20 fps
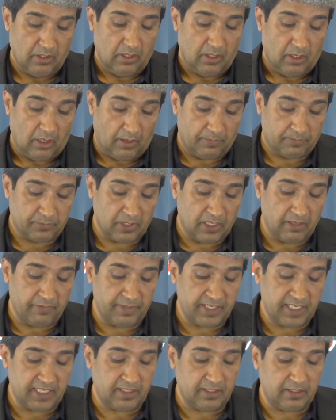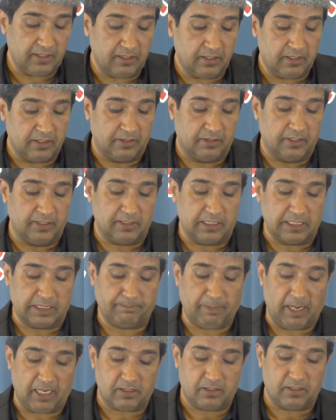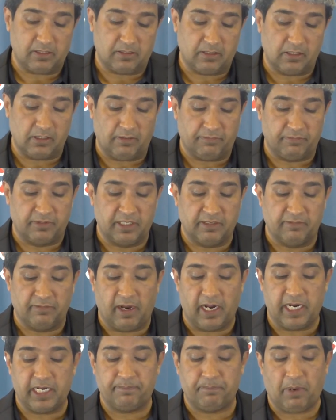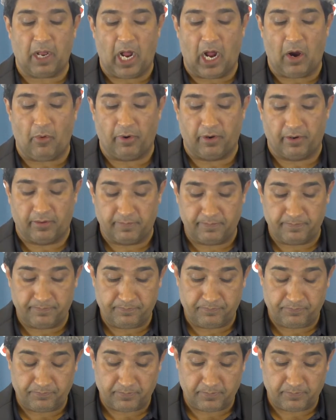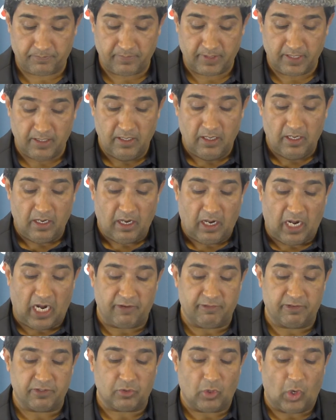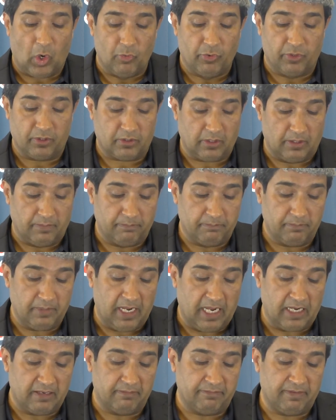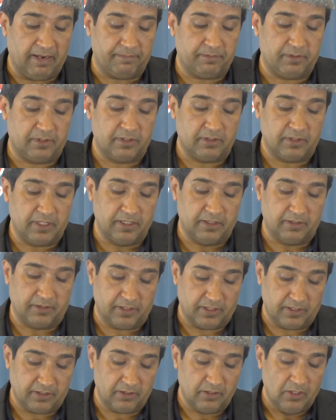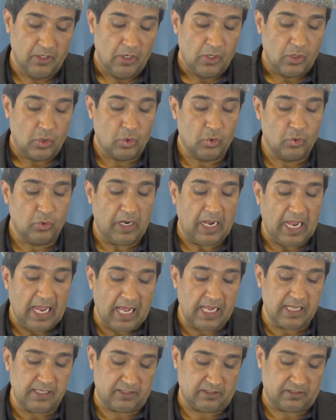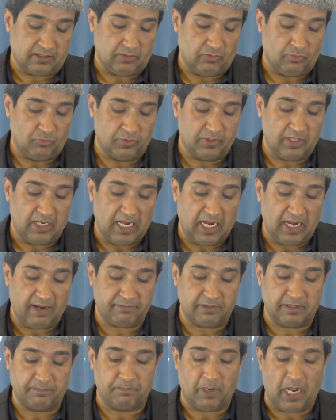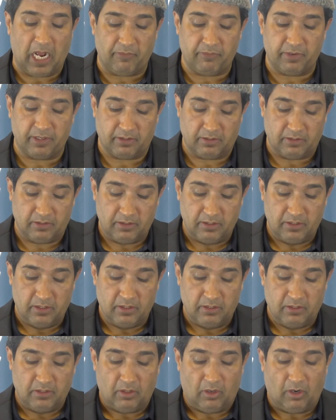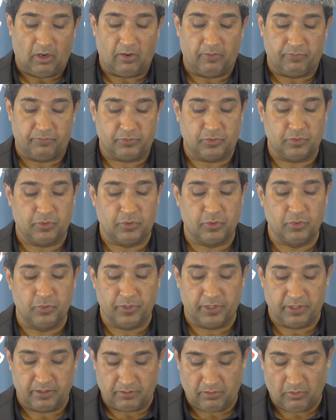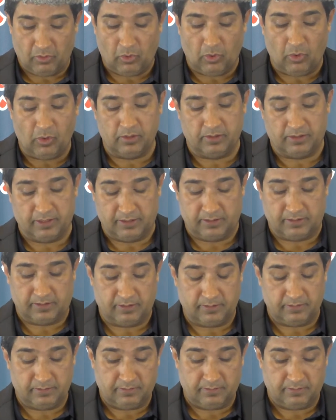Observing this spectacle of divine power, I was overcome and wept, thinking, who else would have the power to do all this?